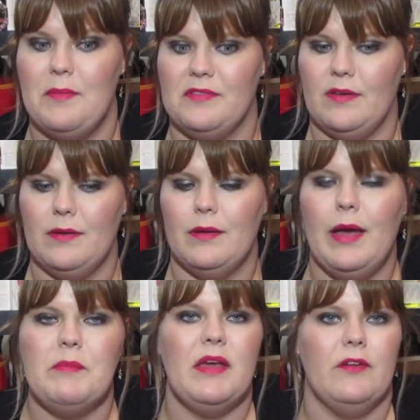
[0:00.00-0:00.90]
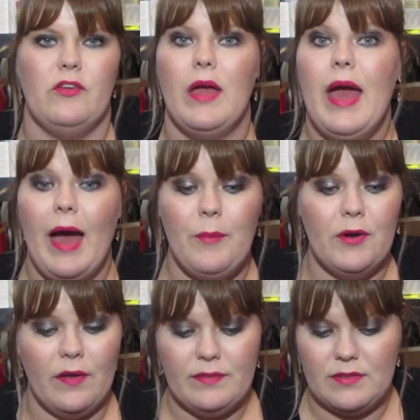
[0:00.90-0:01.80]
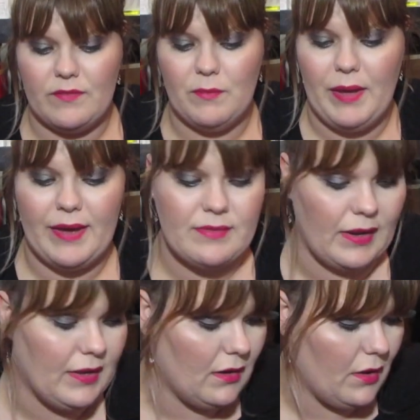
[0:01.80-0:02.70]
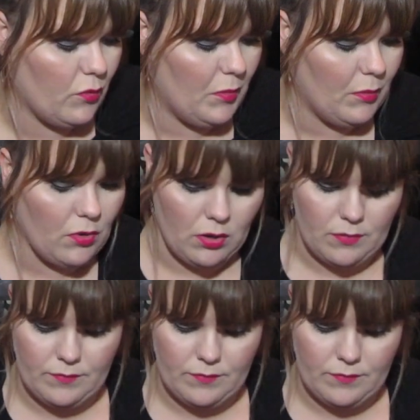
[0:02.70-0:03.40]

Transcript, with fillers: Amazon. I'm telling you, I put all the stuff in bags and I cannot remember